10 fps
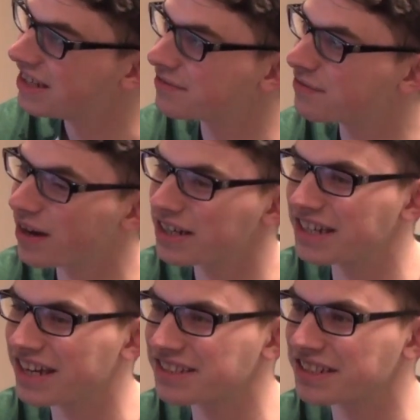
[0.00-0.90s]
is
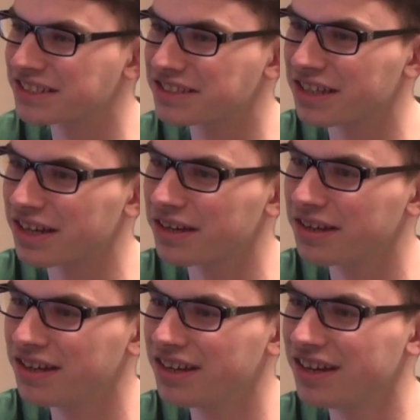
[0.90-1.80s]
finally getting its...
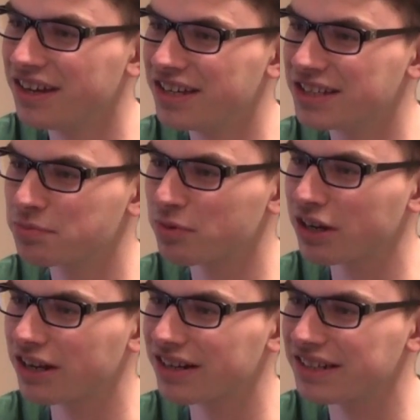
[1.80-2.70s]

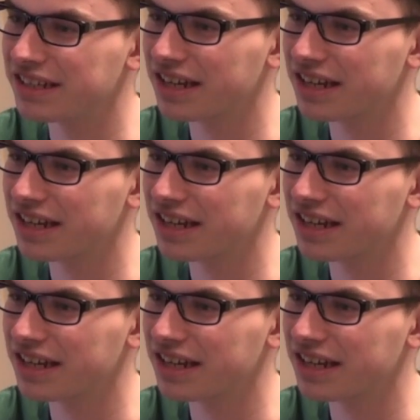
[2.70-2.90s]
spring cleaning.